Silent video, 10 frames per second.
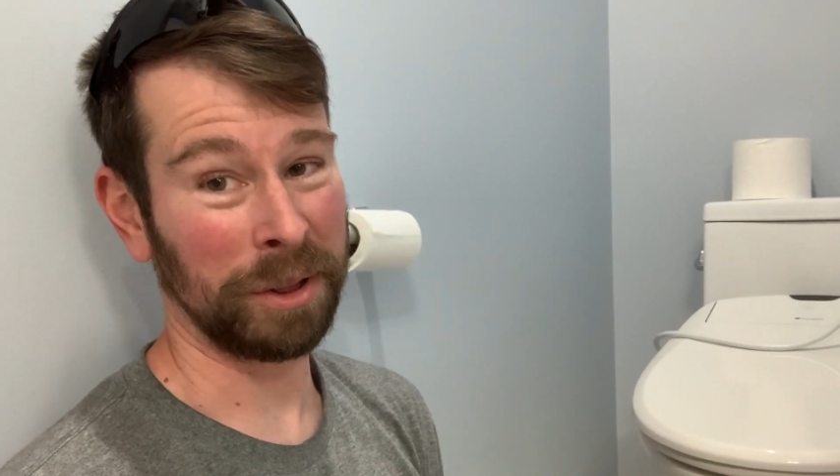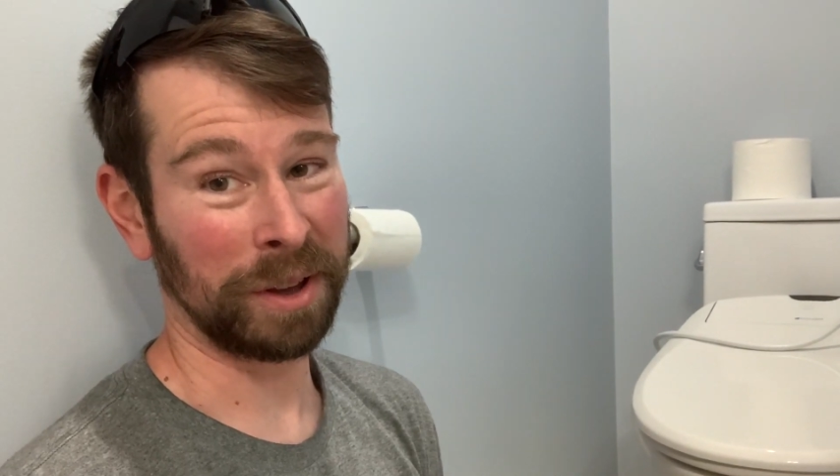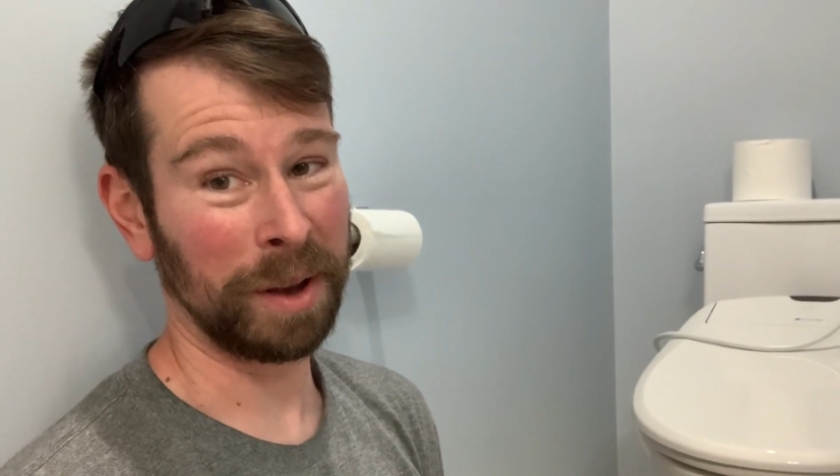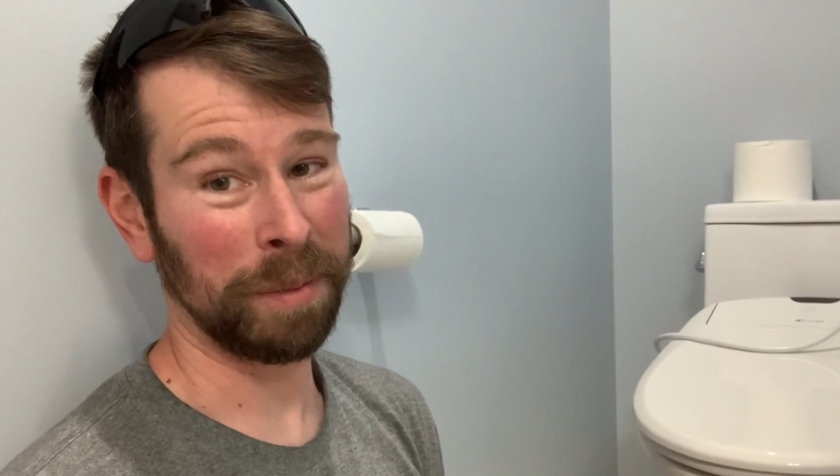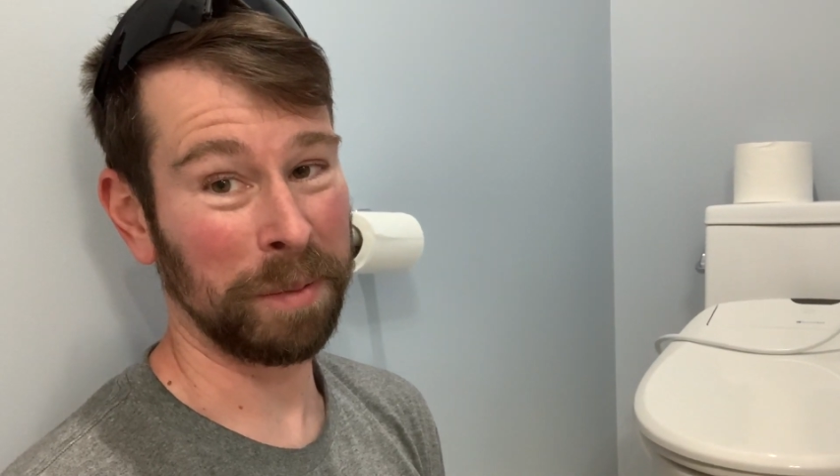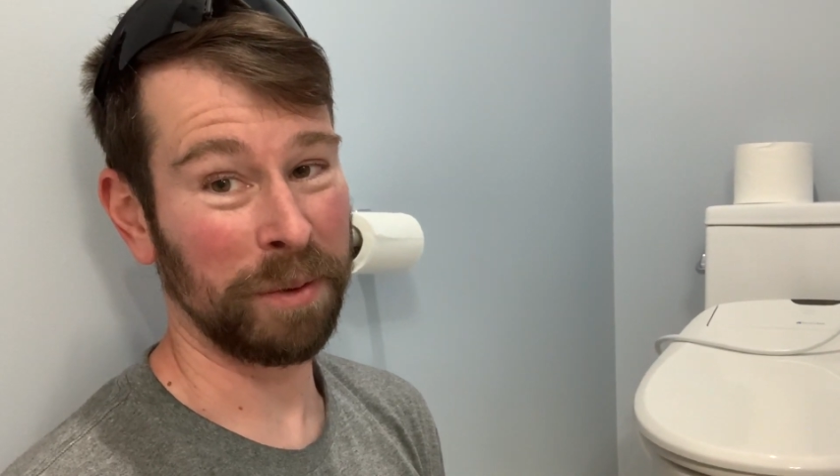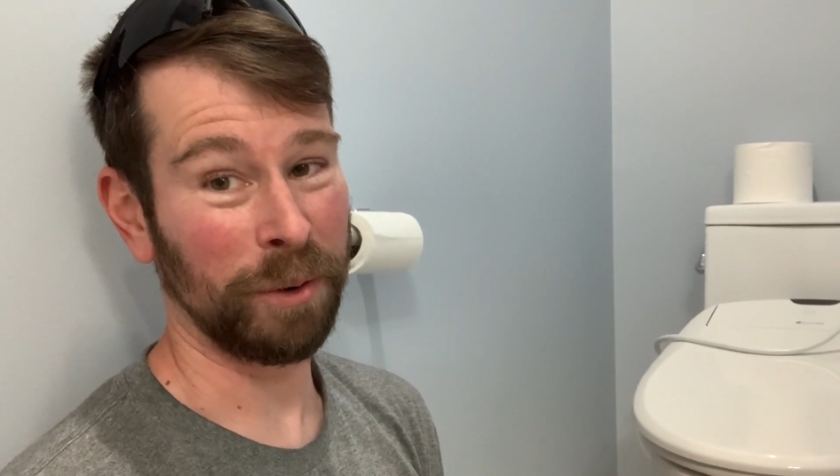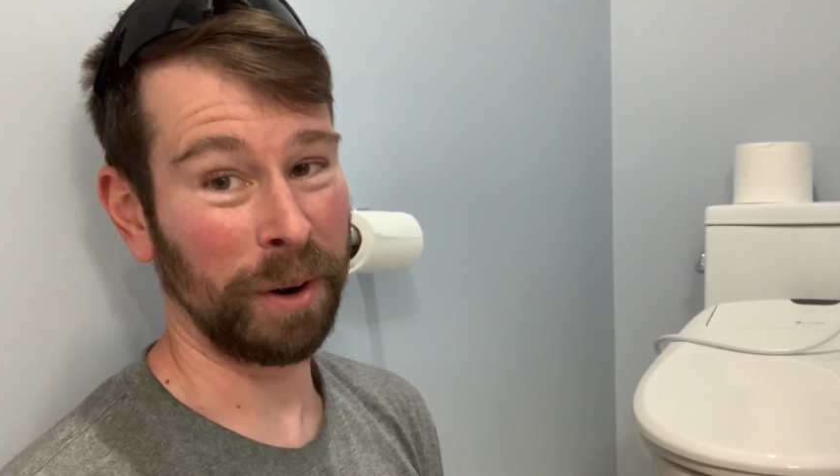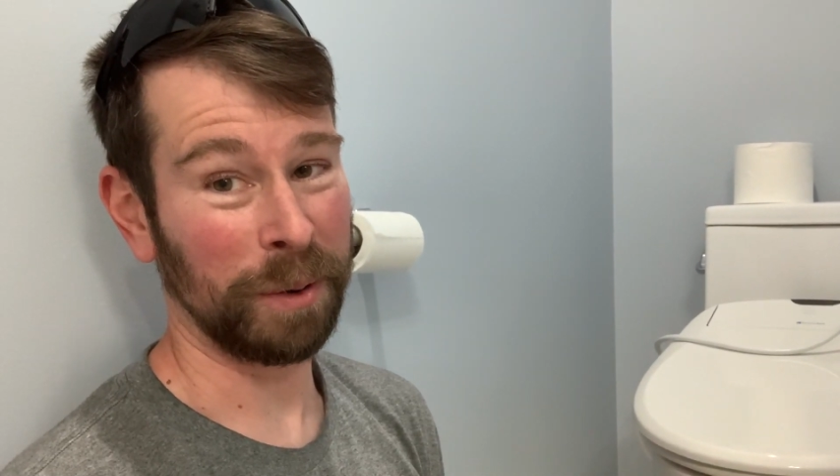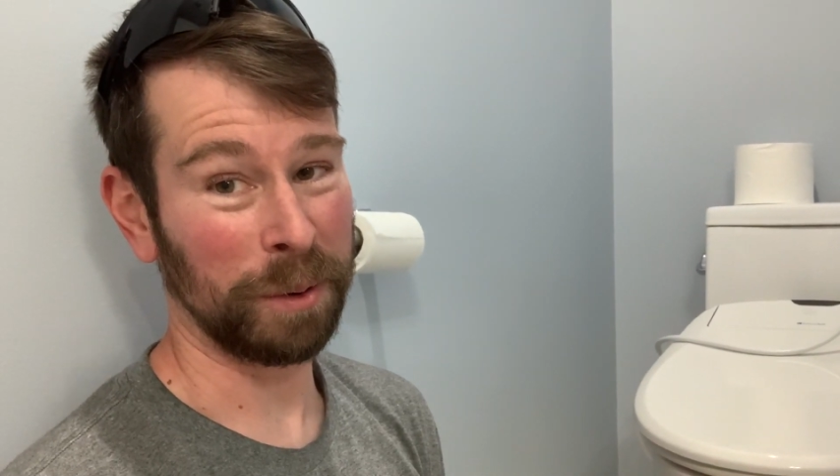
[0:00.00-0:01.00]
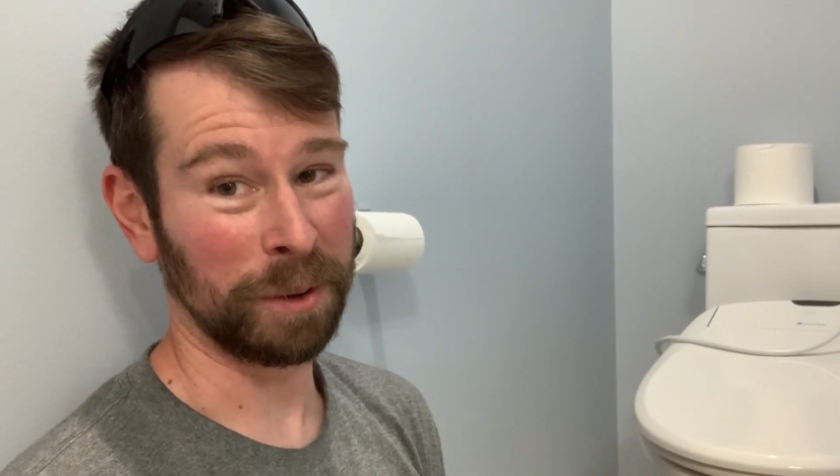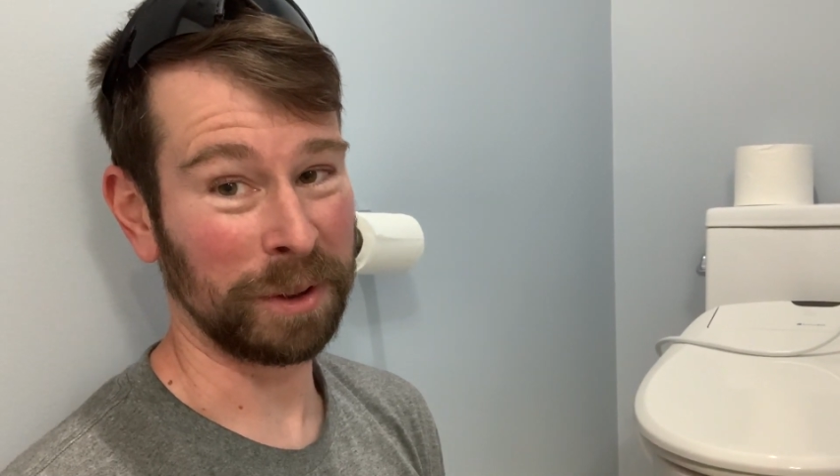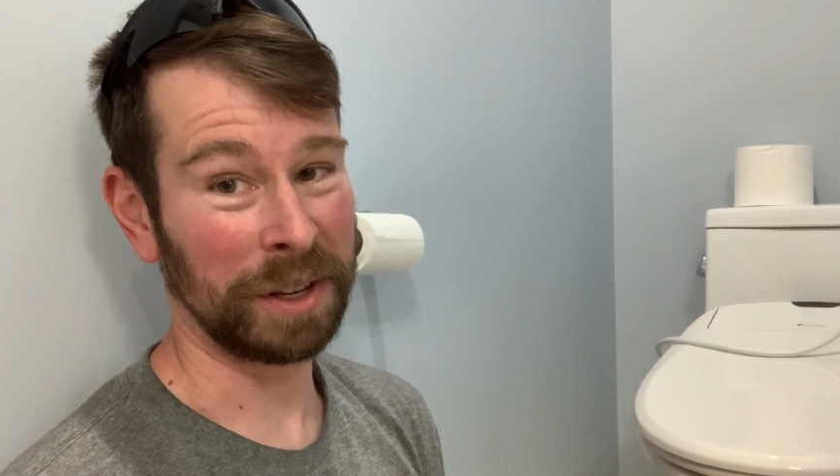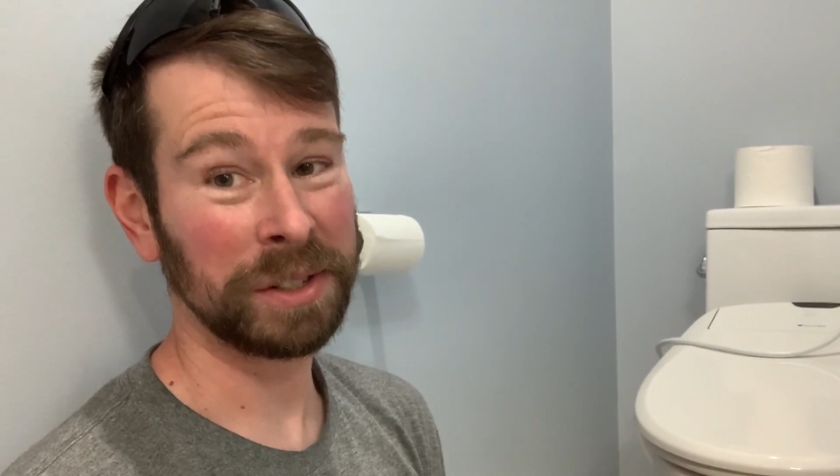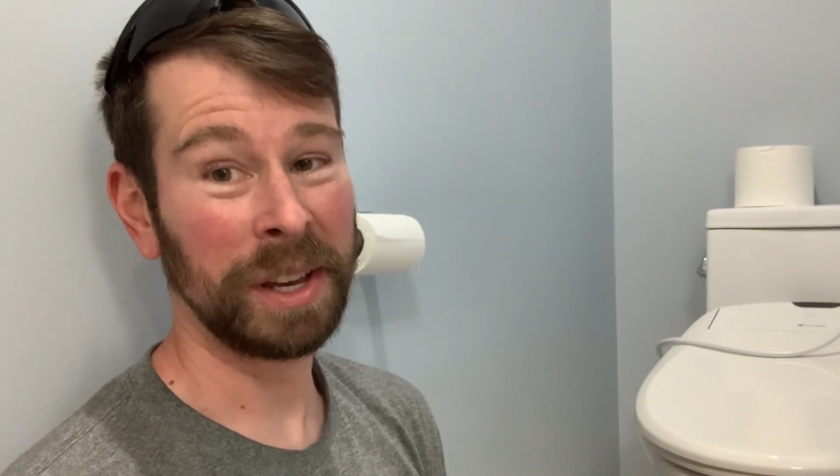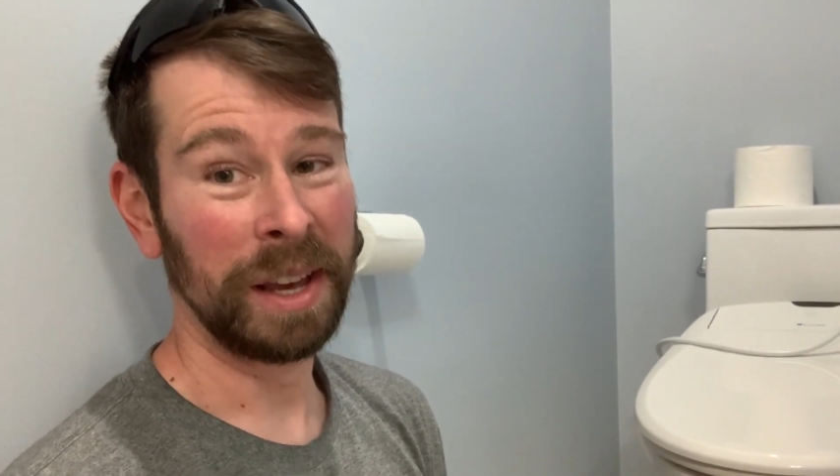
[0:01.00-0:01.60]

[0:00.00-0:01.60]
the company before I ordered this,